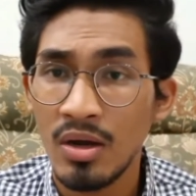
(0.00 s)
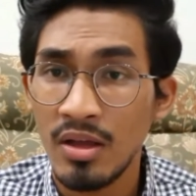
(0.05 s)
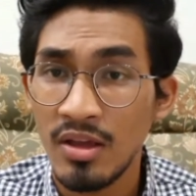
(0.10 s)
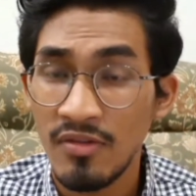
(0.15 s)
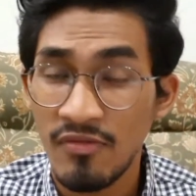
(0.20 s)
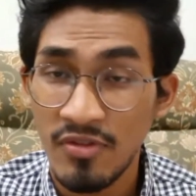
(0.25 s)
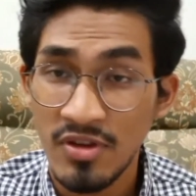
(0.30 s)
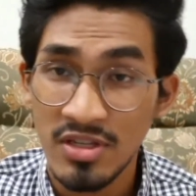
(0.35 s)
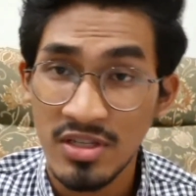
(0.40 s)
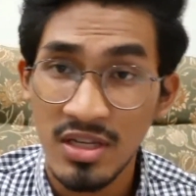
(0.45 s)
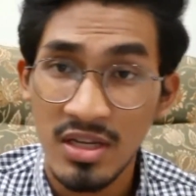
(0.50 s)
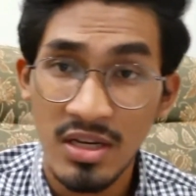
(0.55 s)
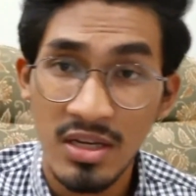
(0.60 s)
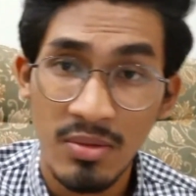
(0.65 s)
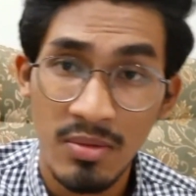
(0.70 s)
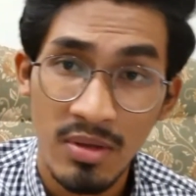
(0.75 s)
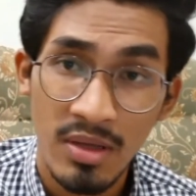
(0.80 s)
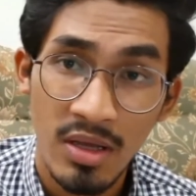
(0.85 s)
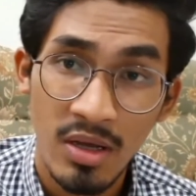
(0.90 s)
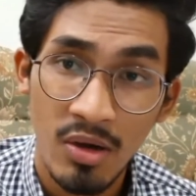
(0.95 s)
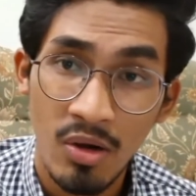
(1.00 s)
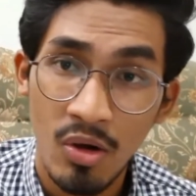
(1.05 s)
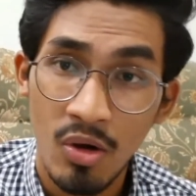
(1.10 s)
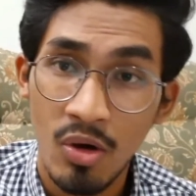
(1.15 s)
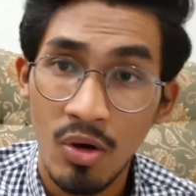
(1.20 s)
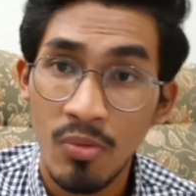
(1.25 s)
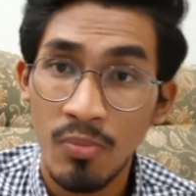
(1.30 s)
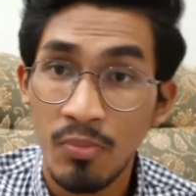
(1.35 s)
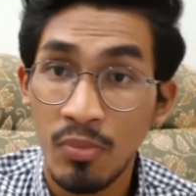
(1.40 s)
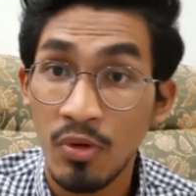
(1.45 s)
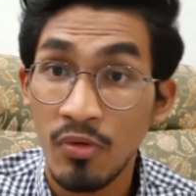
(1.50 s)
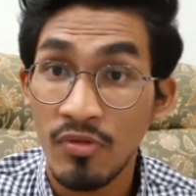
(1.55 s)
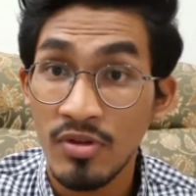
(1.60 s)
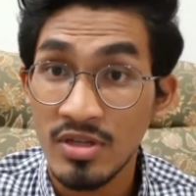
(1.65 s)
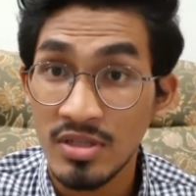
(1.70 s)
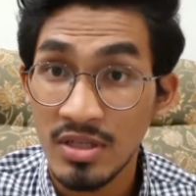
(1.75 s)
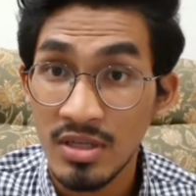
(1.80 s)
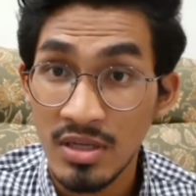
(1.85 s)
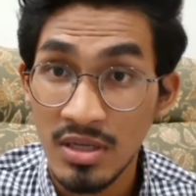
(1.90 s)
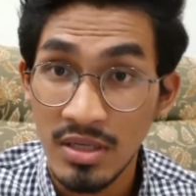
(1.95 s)
efficiently or
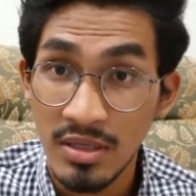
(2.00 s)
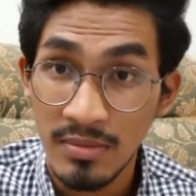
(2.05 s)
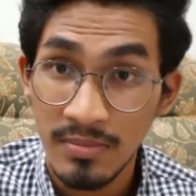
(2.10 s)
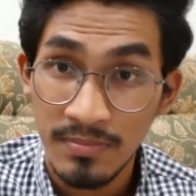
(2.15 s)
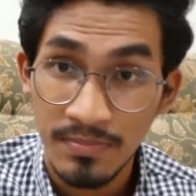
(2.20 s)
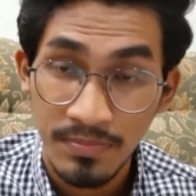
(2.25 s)
proficiently.